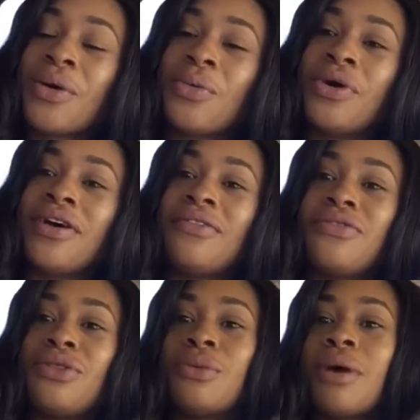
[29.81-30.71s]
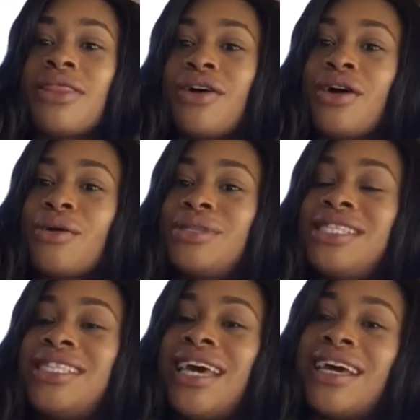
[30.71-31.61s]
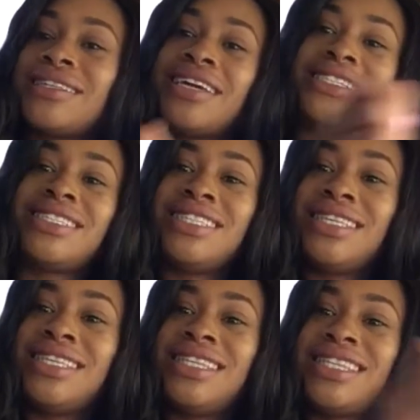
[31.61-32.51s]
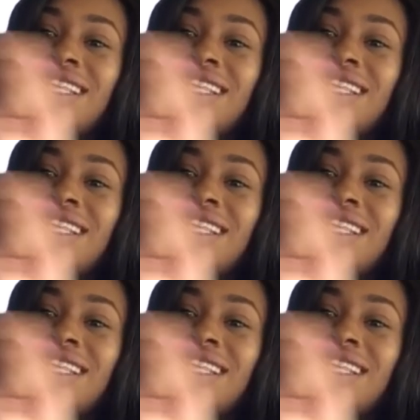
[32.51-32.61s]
with the weather girl stick that she's.